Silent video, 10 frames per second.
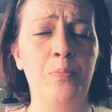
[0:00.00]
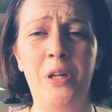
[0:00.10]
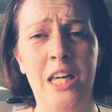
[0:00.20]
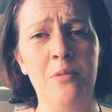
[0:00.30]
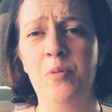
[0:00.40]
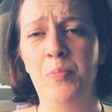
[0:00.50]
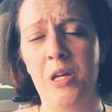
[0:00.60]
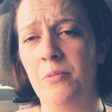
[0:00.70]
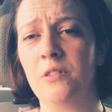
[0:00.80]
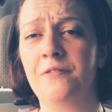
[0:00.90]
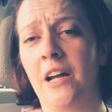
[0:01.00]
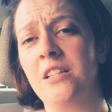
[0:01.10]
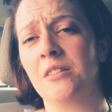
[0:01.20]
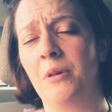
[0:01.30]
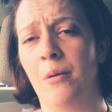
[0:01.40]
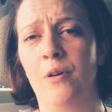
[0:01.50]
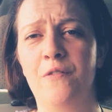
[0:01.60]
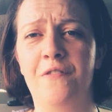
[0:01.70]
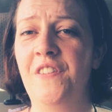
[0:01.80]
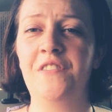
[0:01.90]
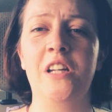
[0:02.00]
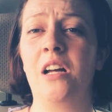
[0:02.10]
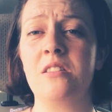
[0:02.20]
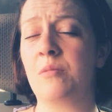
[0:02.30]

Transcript: Keep people finding me. I'm on 59